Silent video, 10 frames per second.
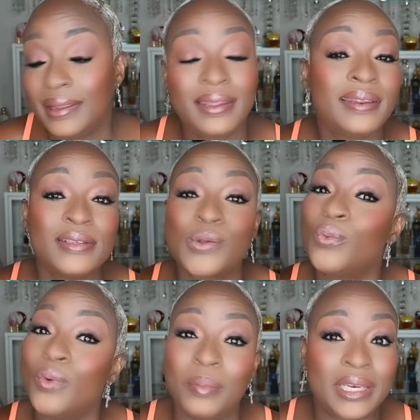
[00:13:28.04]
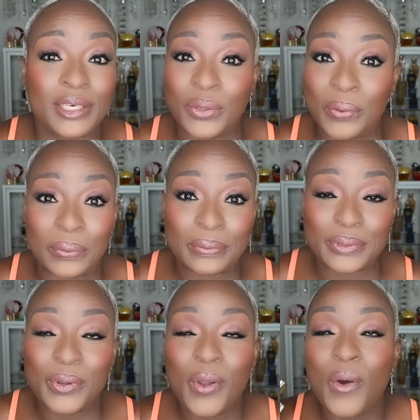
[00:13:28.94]
It is Woman in
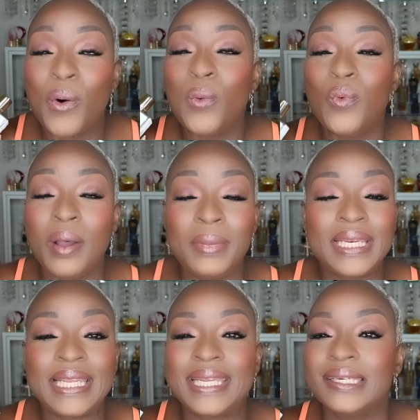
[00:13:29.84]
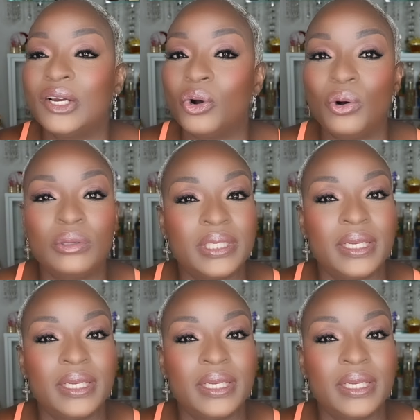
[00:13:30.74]
Gold. Woman in Gold,